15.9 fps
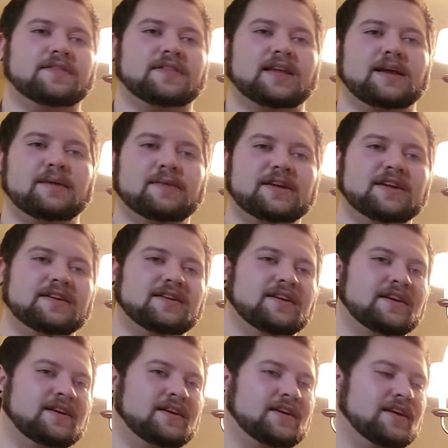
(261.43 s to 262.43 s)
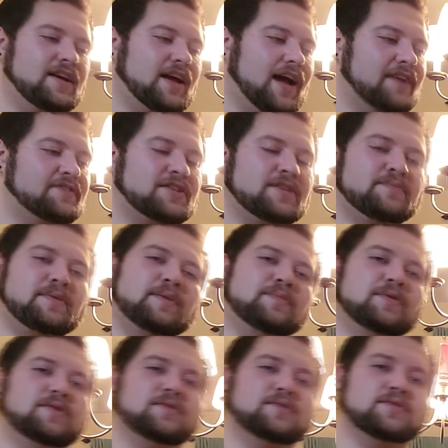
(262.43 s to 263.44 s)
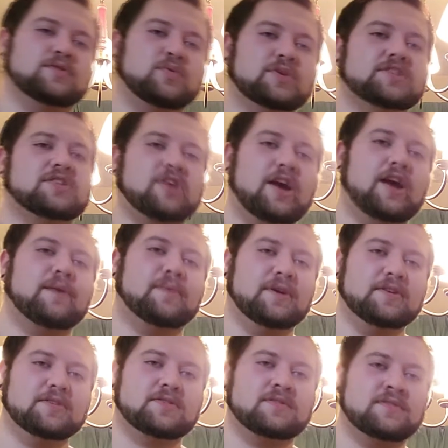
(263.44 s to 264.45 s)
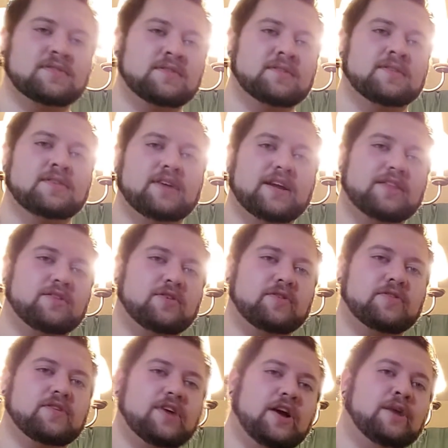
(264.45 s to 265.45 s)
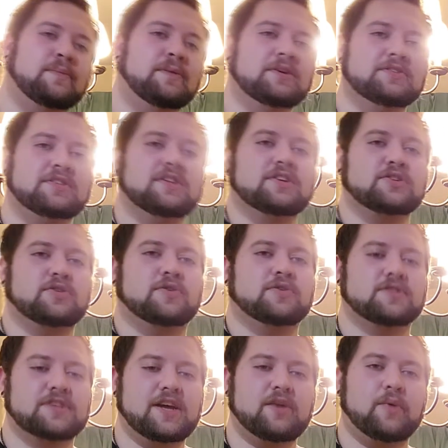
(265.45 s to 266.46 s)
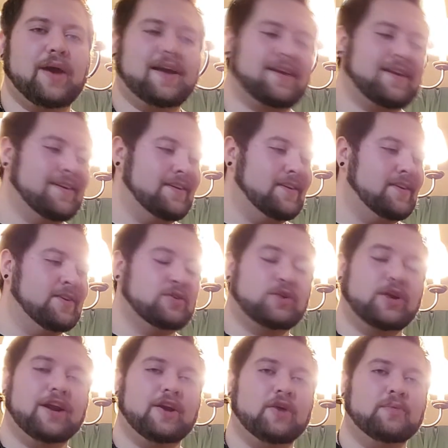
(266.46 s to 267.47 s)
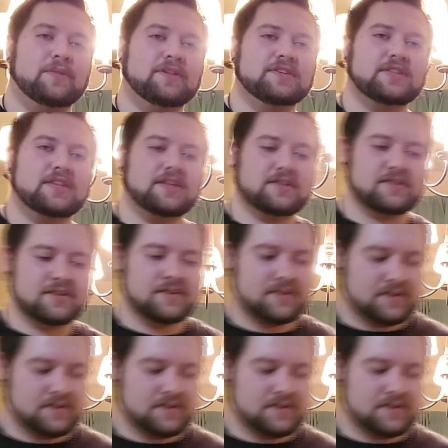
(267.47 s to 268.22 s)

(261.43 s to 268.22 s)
I mean, I've seen people twist their elbows and throw their elbows and their shoulders out of whack trying to open these things.